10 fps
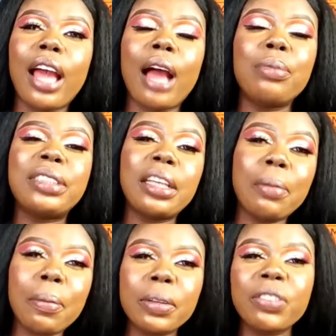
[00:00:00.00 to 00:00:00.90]
I'll be sending
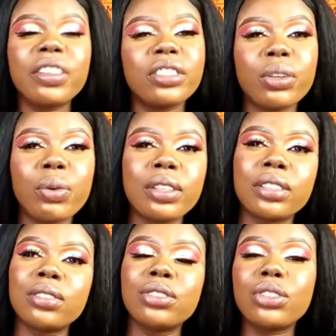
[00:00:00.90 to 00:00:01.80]
people friends requests.
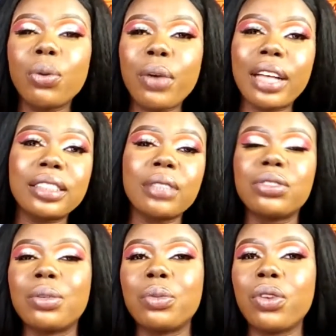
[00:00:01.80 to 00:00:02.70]
Some will accept,
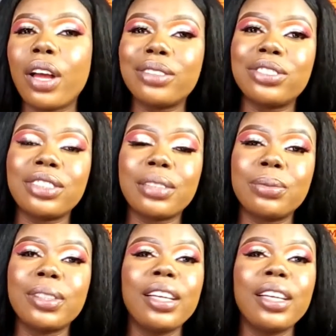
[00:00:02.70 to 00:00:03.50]
some will not accept.